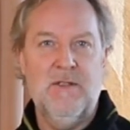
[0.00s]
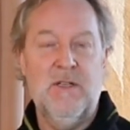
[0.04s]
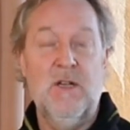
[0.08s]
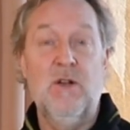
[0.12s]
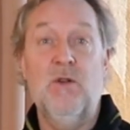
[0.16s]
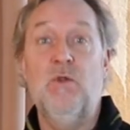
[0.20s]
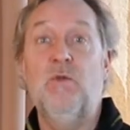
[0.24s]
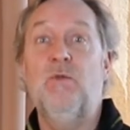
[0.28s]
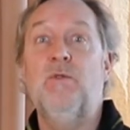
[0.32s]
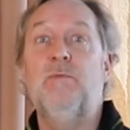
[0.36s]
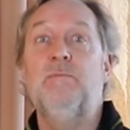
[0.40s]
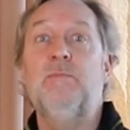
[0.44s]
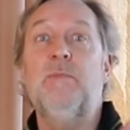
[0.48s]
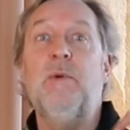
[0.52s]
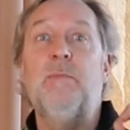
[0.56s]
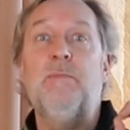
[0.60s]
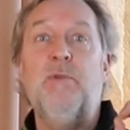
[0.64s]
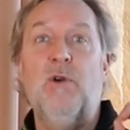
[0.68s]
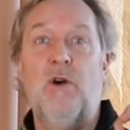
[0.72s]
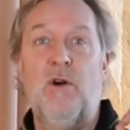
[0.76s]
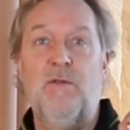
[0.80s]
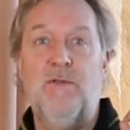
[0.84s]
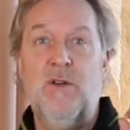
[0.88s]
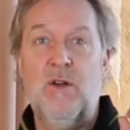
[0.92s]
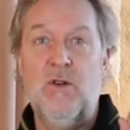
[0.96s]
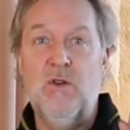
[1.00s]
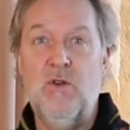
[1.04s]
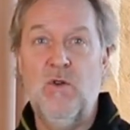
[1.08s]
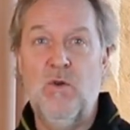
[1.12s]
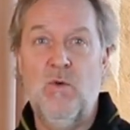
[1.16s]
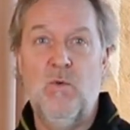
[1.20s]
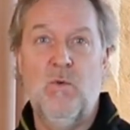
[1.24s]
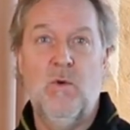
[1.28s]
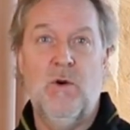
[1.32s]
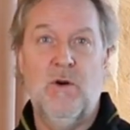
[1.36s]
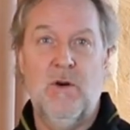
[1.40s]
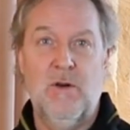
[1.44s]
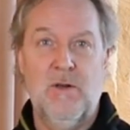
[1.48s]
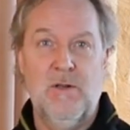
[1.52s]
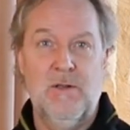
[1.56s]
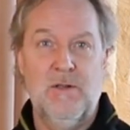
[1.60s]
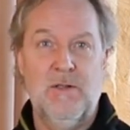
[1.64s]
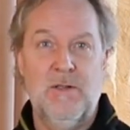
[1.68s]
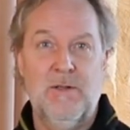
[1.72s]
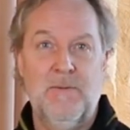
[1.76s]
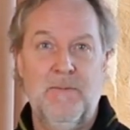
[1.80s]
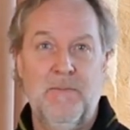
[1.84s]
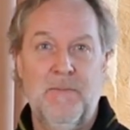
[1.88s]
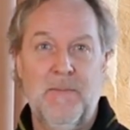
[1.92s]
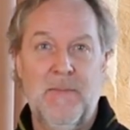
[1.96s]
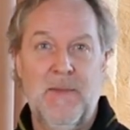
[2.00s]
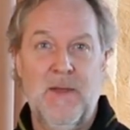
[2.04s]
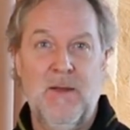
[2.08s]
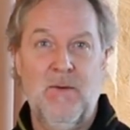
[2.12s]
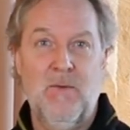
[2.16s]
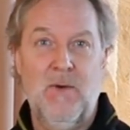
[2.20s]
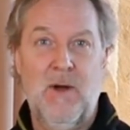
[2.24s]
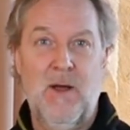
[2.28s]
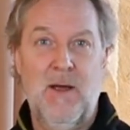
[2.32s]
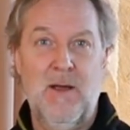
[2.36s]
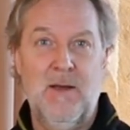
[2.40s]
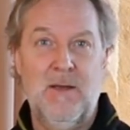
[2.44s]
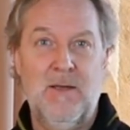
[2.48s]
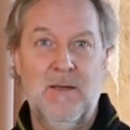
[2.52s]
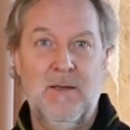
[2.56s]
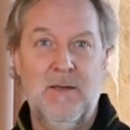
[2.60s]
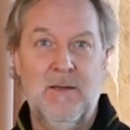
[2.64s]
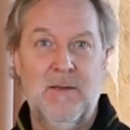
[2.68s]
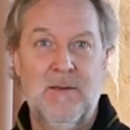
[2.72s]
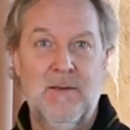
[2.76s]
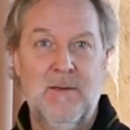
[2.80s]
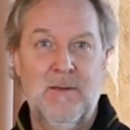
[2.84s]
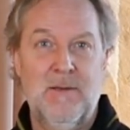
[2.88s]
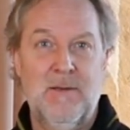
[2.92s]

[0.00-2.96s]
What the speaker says: the perfect new world, right?